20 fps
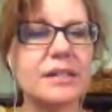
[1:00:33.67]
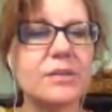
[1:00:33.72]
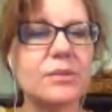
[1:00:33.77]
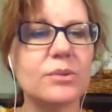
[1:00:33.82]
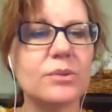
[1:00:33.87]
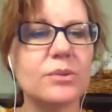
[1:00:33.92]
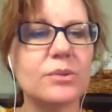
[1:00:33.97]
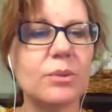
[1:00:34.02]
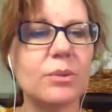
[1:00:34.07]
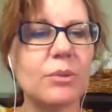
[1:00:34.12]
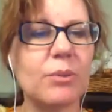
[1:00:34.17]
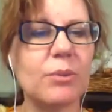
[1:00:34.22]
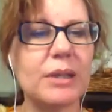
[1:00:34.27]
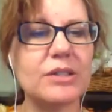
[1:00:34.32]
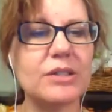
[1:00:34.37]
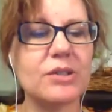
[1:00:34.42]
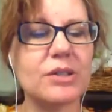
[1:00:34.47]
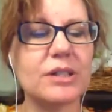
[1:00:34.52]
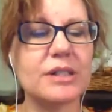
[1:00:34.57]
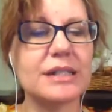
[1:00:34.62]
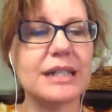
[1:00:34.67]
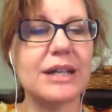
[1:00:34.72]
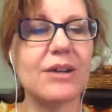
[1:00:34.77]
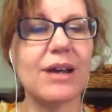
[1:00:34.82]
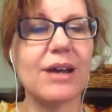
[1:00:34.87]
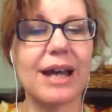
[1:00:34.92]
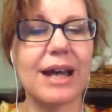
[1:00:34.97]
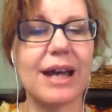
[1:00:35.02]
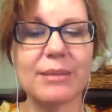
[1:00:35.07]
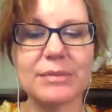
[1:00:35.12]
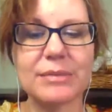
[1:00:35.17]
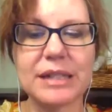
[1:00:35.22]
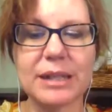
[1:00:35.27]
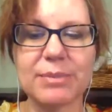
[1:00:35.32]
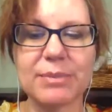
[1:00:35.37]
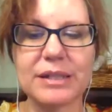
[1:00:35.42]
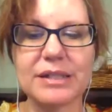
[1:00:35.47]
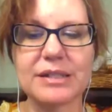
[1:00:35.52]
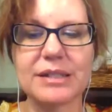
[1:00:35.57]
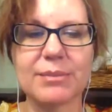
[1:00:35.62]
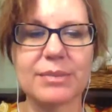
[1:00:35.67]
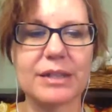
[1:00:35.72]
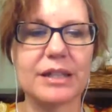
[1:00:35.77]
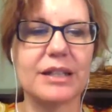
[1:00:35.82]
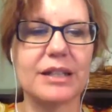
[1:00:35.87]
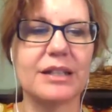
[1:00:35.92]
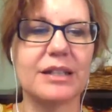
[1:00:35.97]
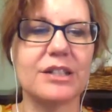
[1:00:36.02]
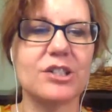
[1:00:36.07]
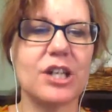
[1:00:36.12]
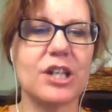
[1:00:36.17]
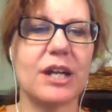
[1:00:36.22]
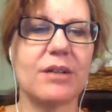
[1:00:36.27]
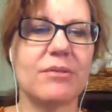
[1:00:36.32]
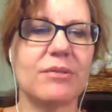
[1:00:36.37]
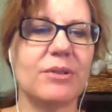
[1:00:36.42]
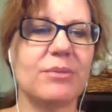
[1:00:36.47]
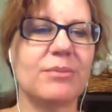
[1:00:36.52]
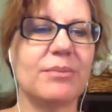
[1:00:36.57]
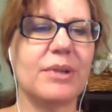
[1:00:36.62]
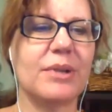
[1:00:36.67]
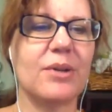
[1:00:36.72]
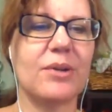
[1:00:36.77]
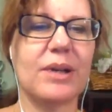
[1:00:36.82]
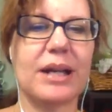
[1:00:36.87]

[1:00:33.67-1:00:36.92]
uno momento, because now I'm typing something in the chat room. Okay.